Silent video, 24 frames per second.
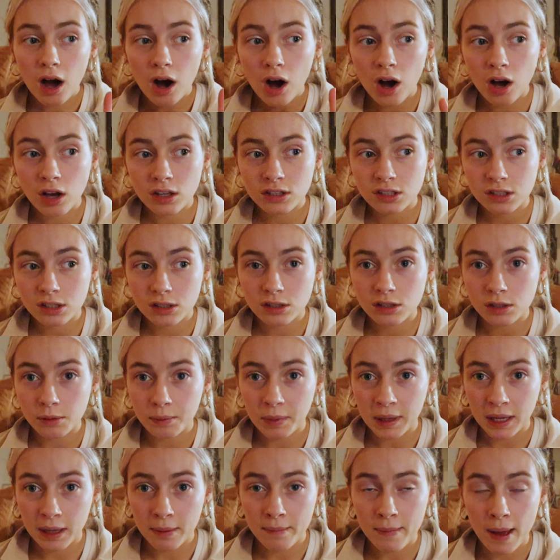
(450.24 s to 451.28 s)
Ask to
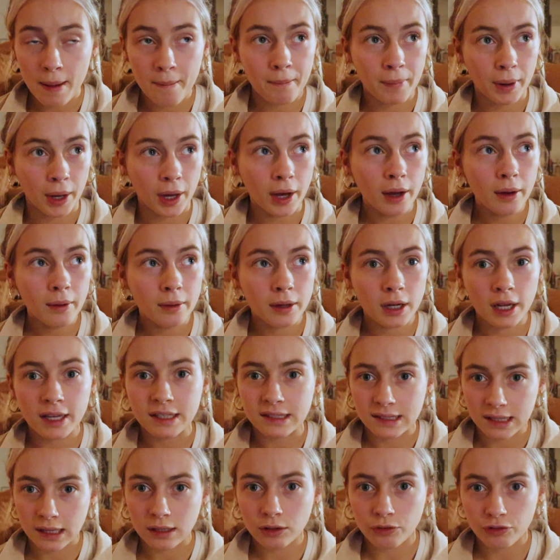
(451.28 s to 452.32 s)
be a member,
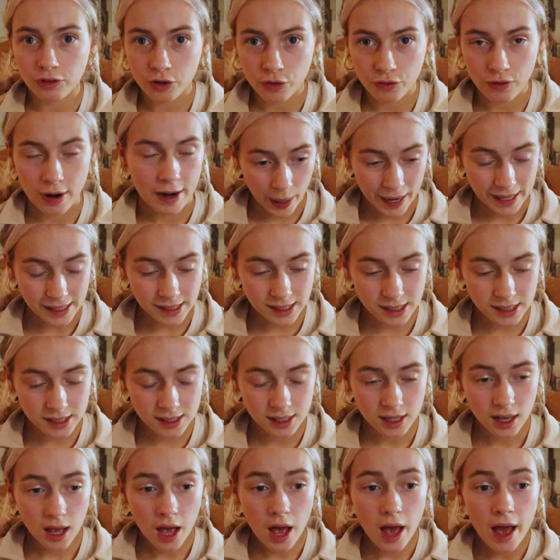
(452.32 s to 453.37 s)
like send a
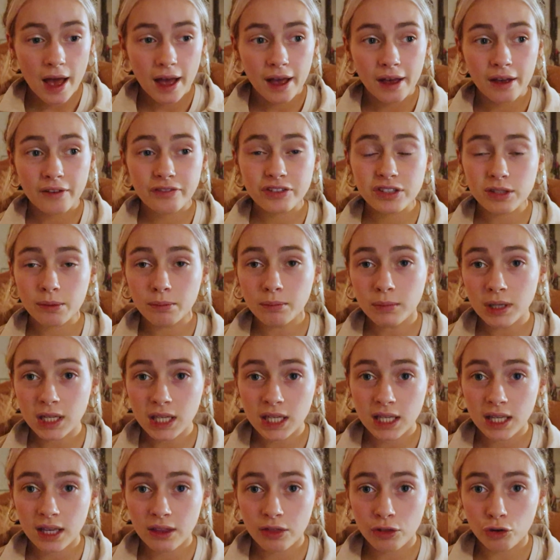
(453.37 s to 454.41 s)
request. If
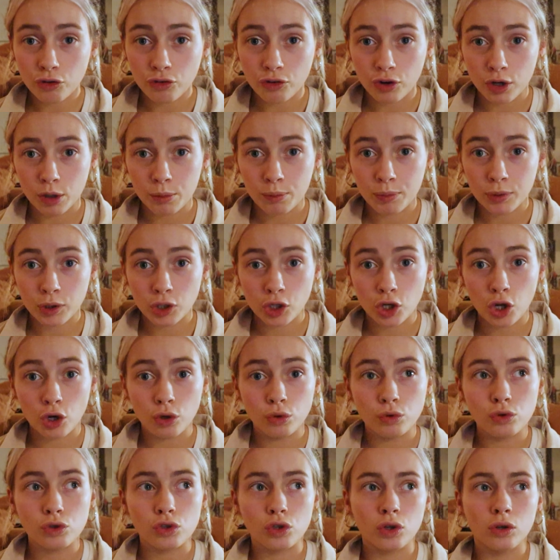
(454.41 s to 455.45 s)
somebody in the group
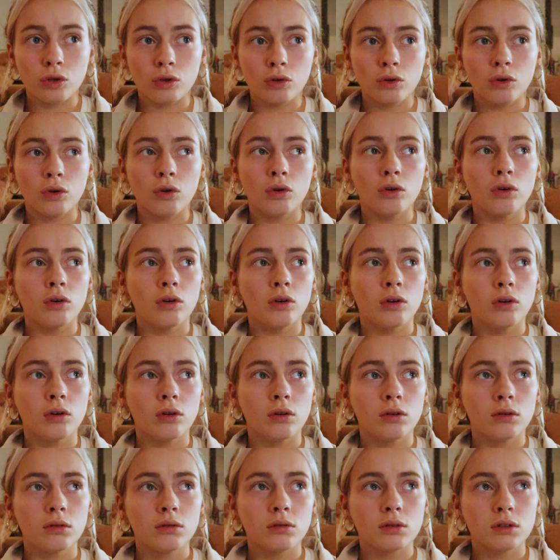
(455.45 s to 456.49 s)
knows you
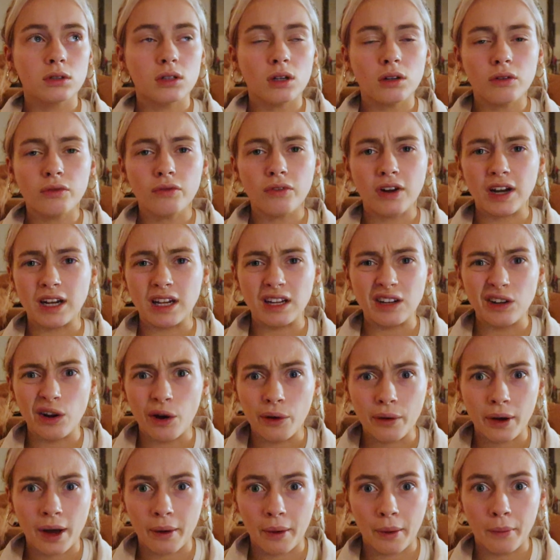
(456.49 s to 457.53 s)
or don't really
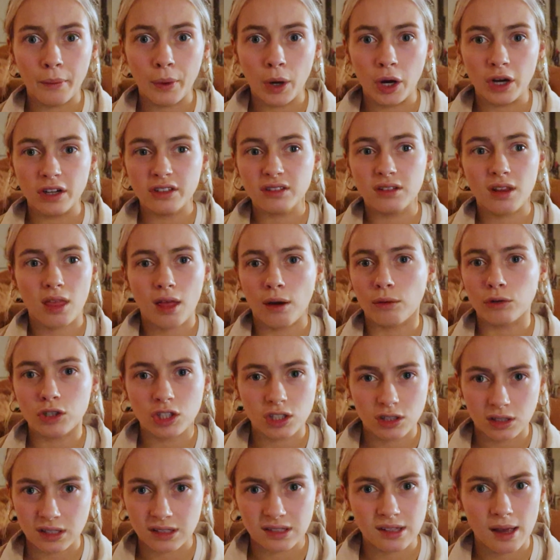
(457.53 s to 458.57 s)
know how it works, they'll
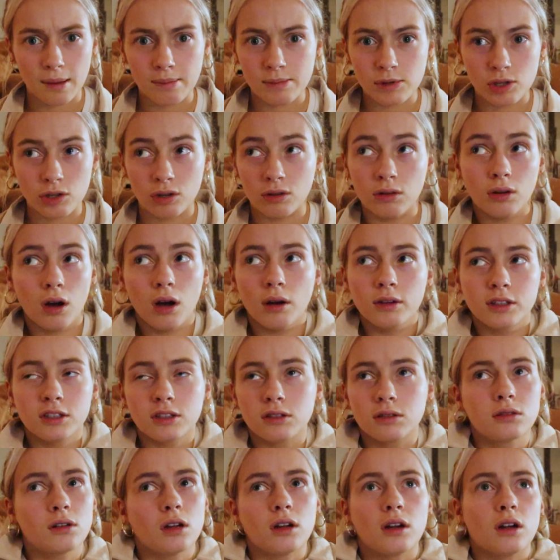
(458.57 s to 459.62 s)
just accept you.
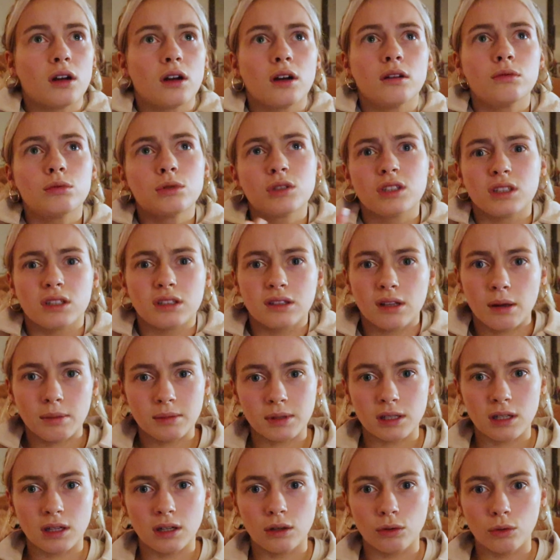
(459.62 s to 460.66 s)
I was
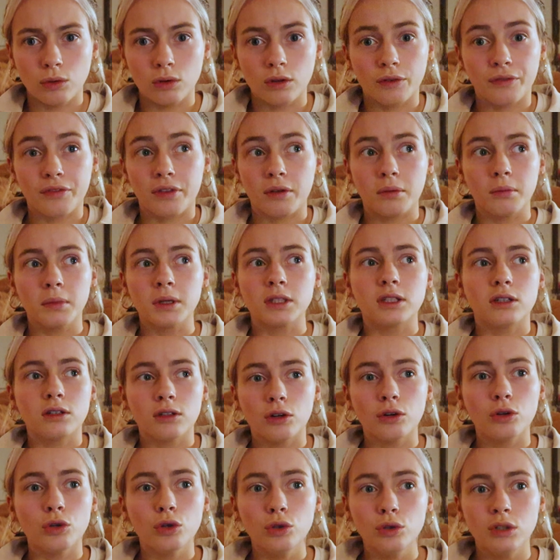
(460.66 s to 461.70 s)
accepted in all of them. I don't
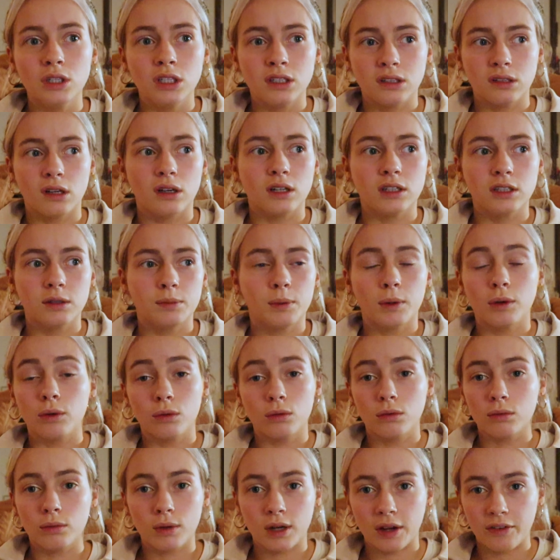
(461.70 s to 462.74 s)
know who decides, but
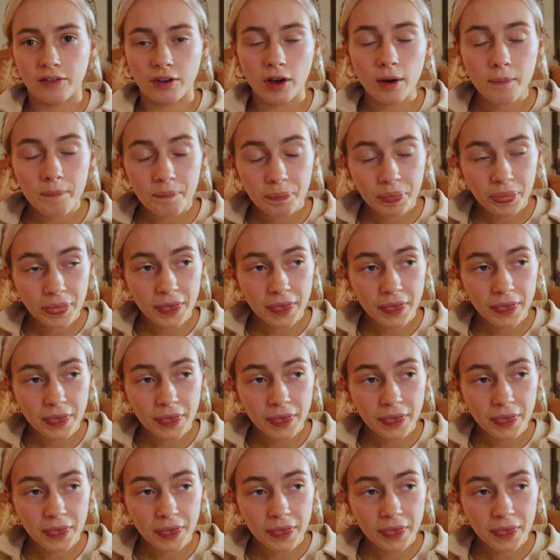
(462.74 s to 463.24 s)
whatever.